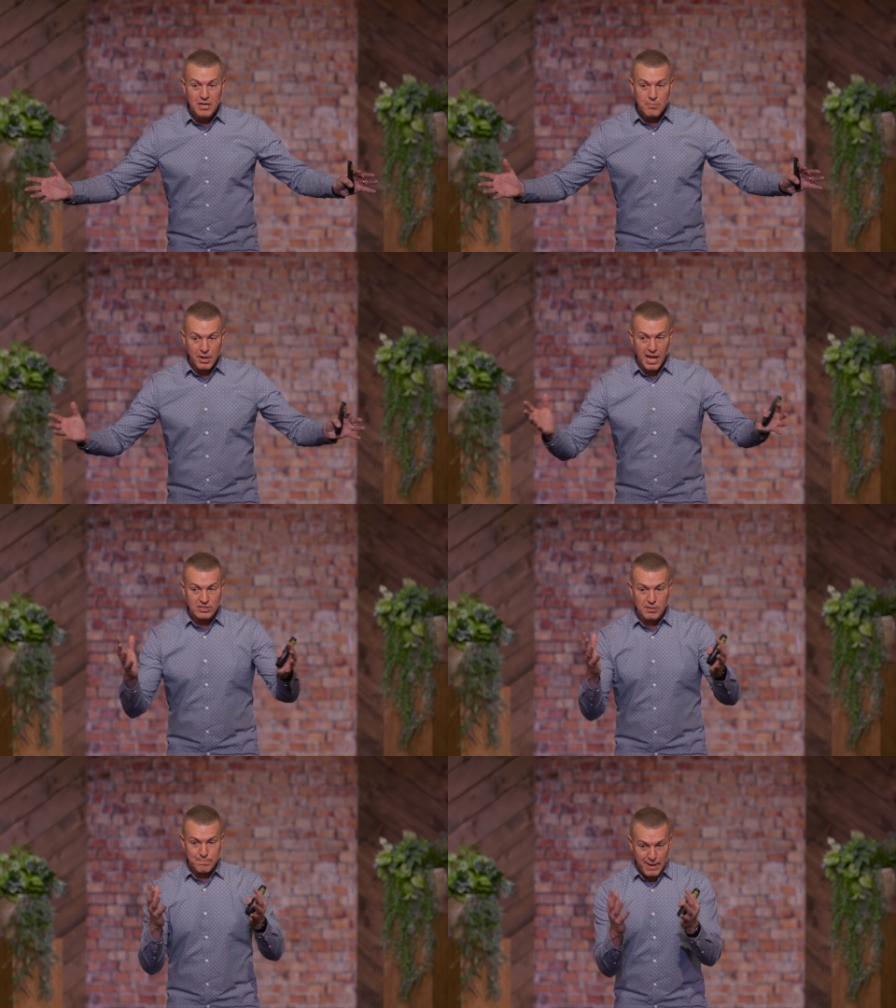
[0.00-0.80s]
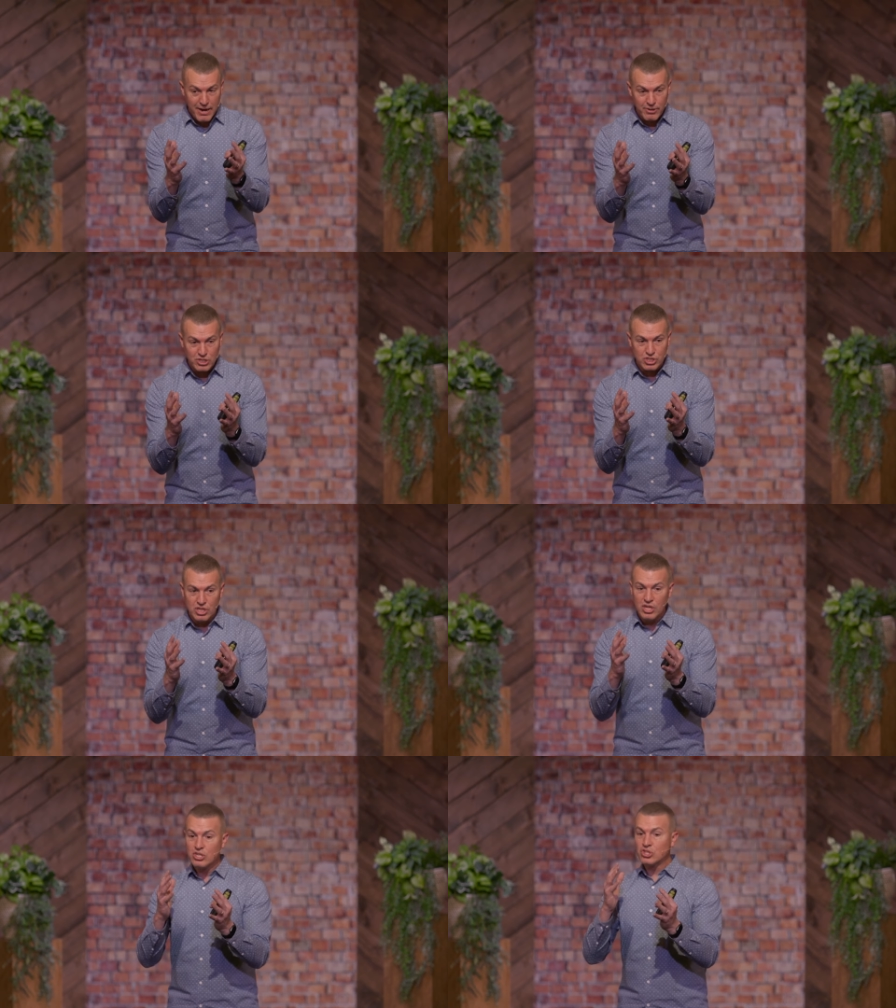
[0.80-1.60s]
But as a parent
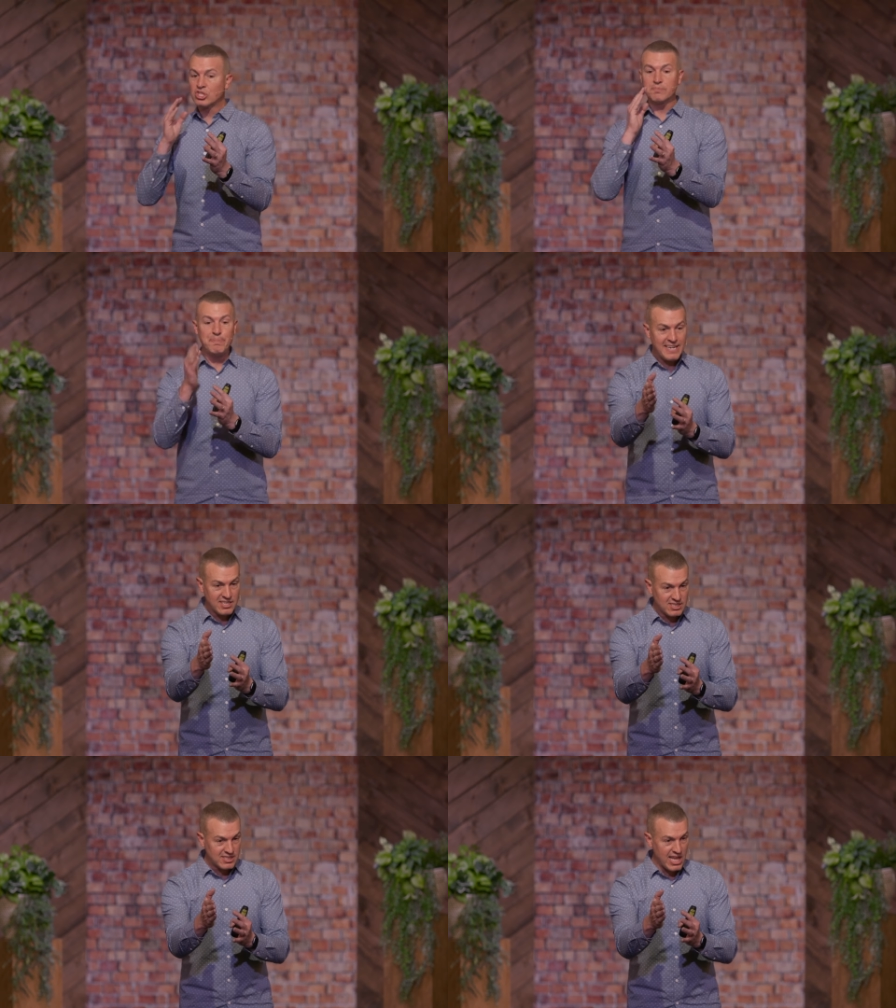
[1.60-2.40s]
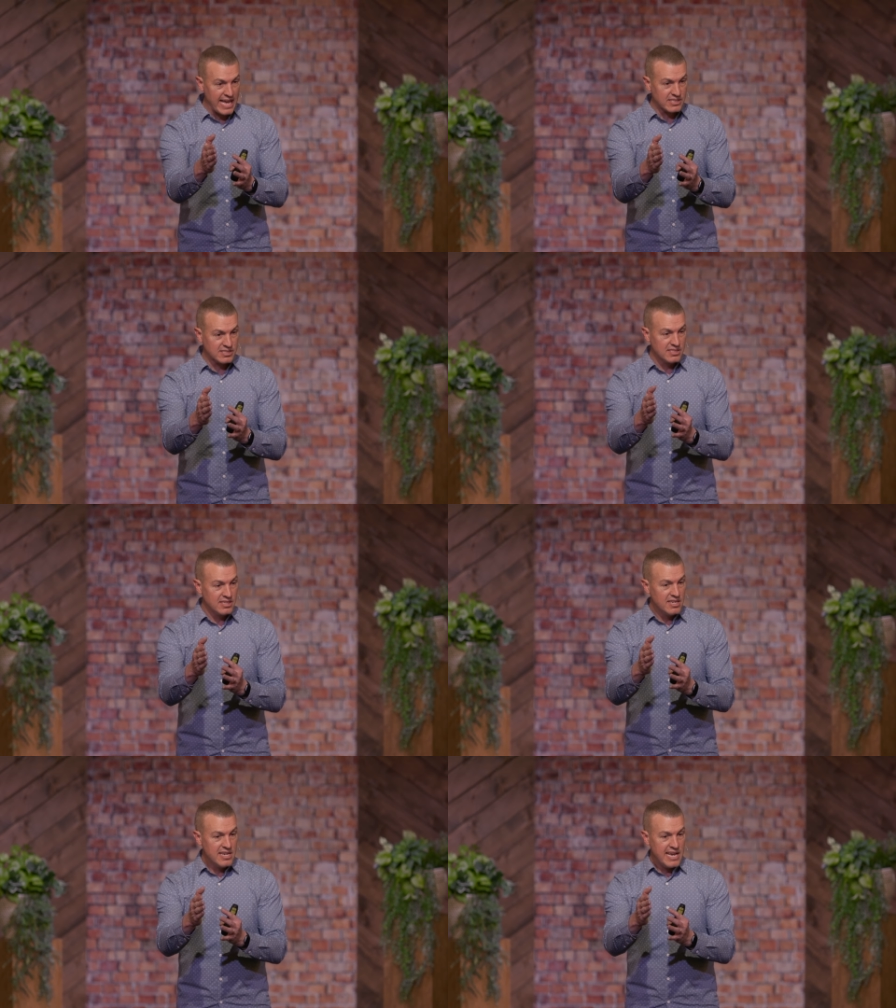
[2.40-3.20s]
speaks that
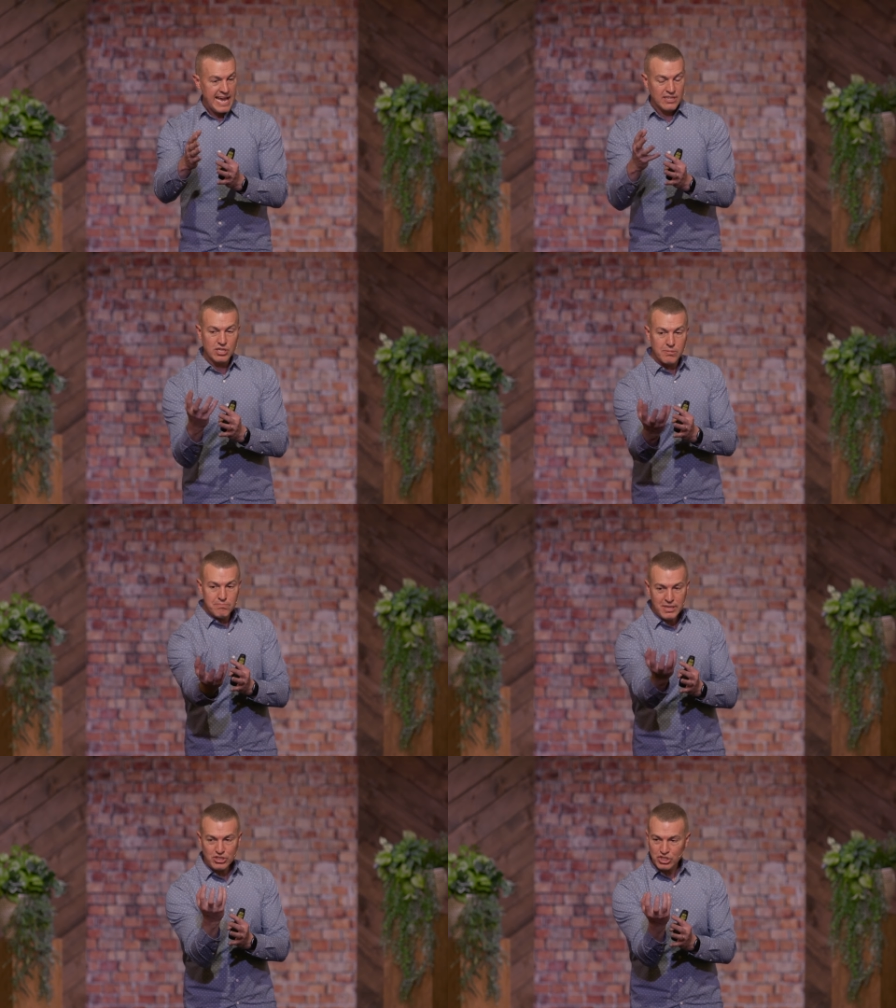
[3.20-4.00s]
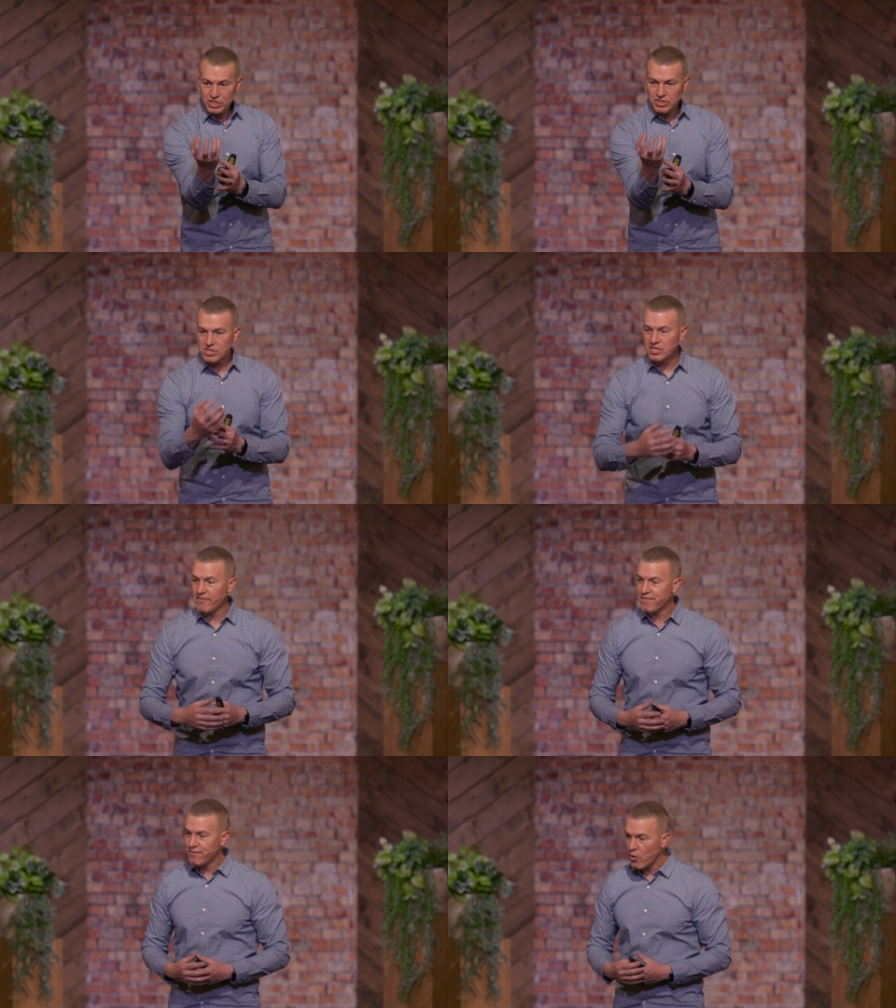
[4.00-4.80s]
and commissions it
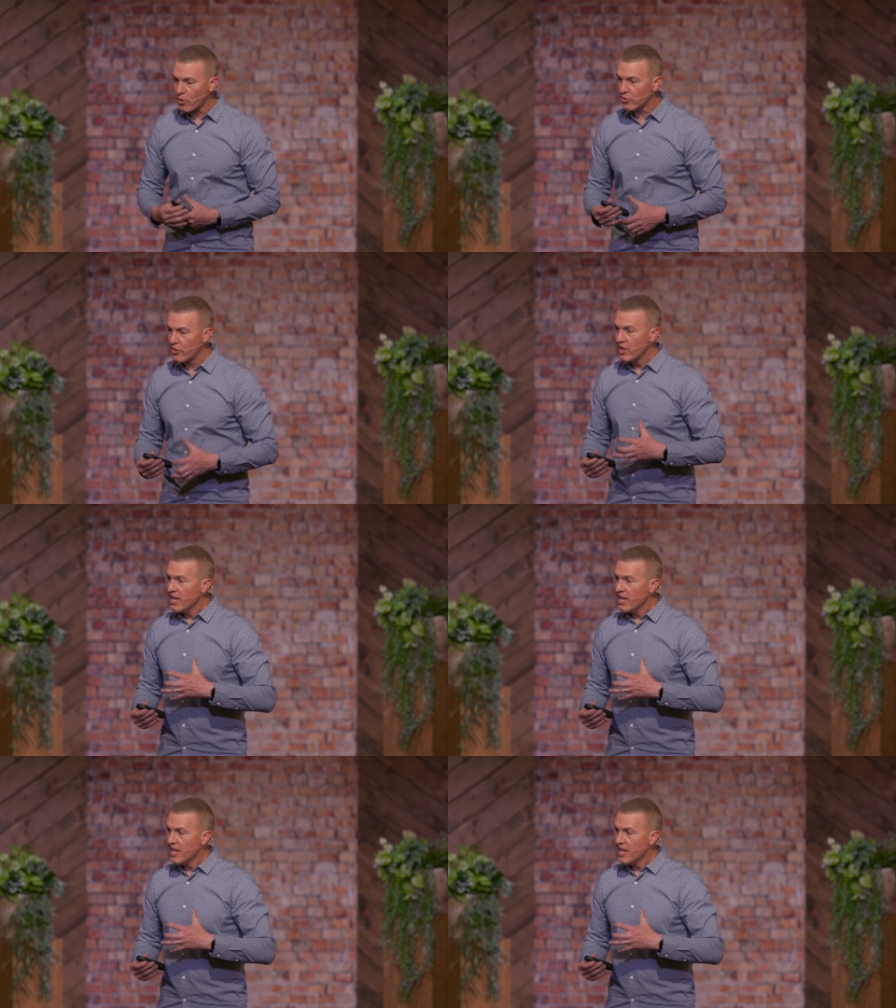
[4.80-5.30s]
forth,